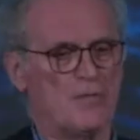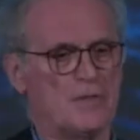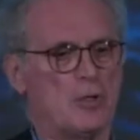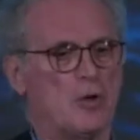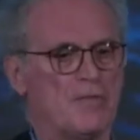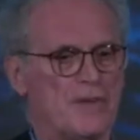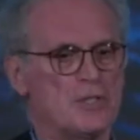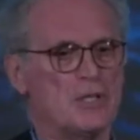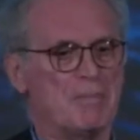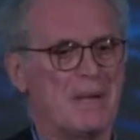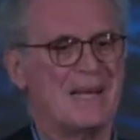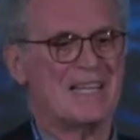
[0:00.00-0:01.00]
the innovation
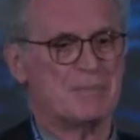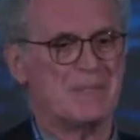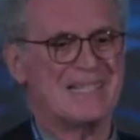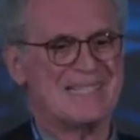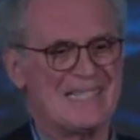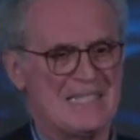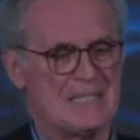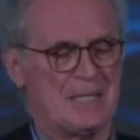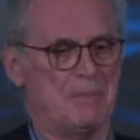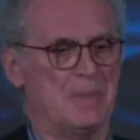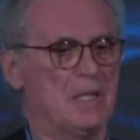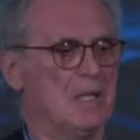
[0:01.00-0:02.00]
management
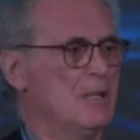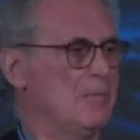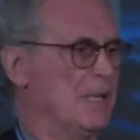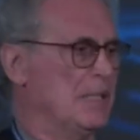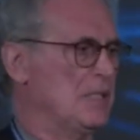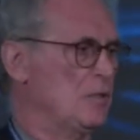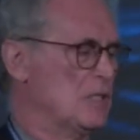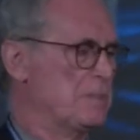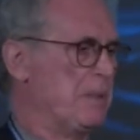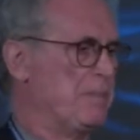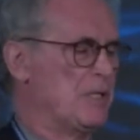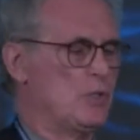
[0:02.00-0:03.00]
system, but it was
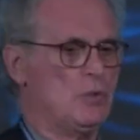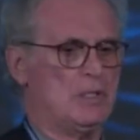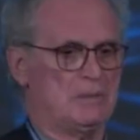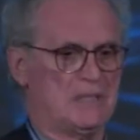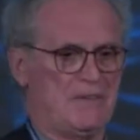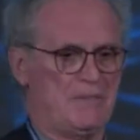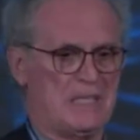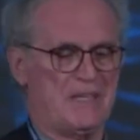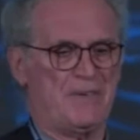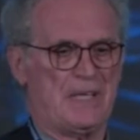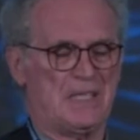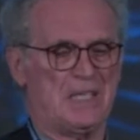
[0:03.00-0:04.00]
premature given the
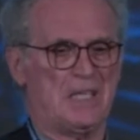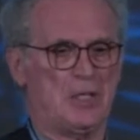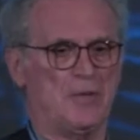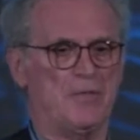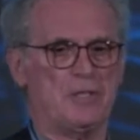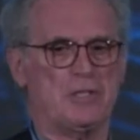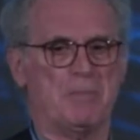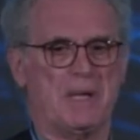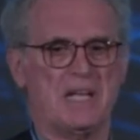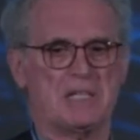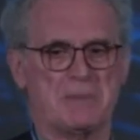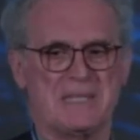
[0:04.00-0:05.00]
fact that the innovation
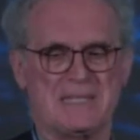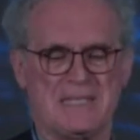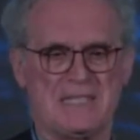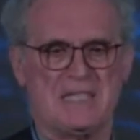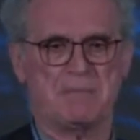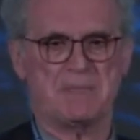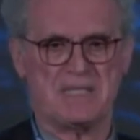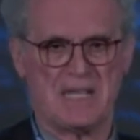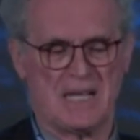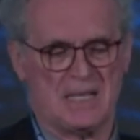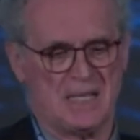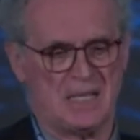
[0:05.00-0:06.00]
management system
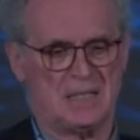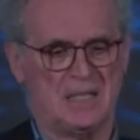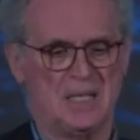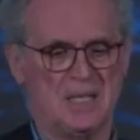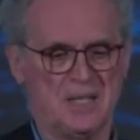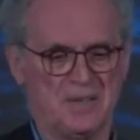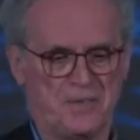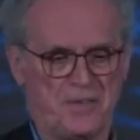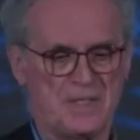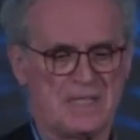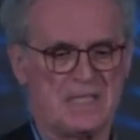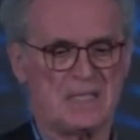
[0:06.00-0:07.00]
standard
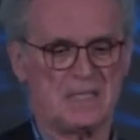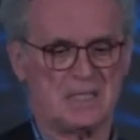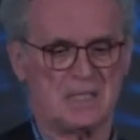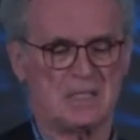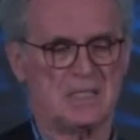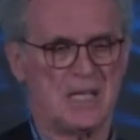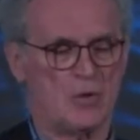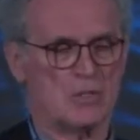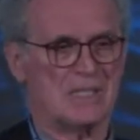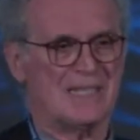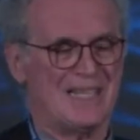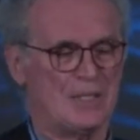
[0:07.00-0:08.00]

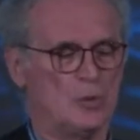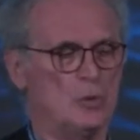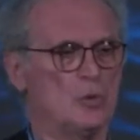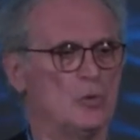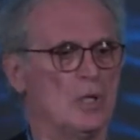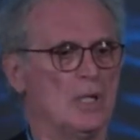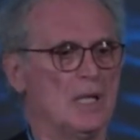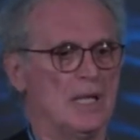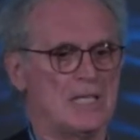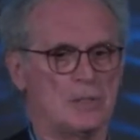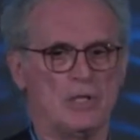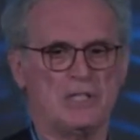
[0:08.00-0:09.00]
56002
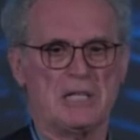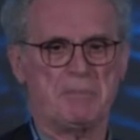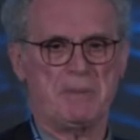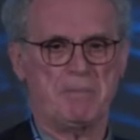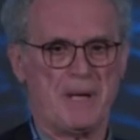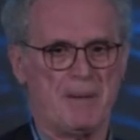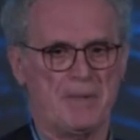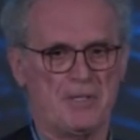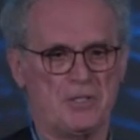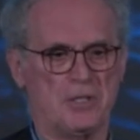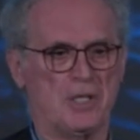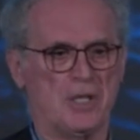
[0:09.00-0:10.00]
has not yet been
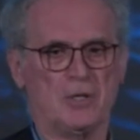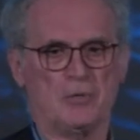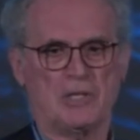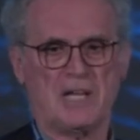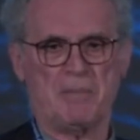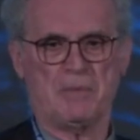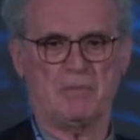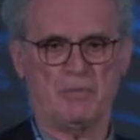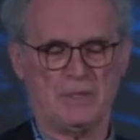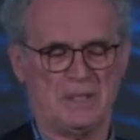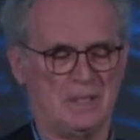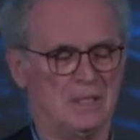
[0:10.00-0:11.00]
published to come
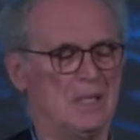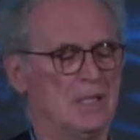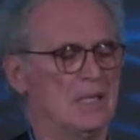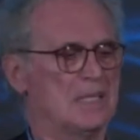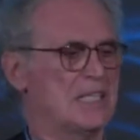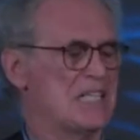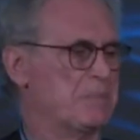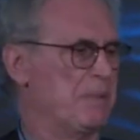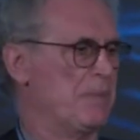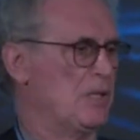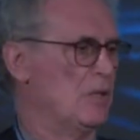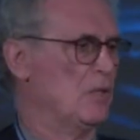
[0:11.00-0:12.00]
with uh, assessment
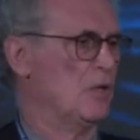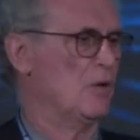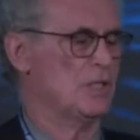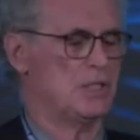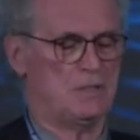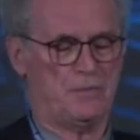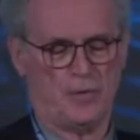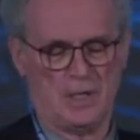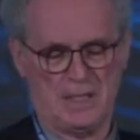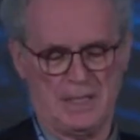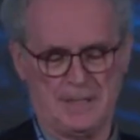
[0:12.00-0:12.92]
methodologies for the,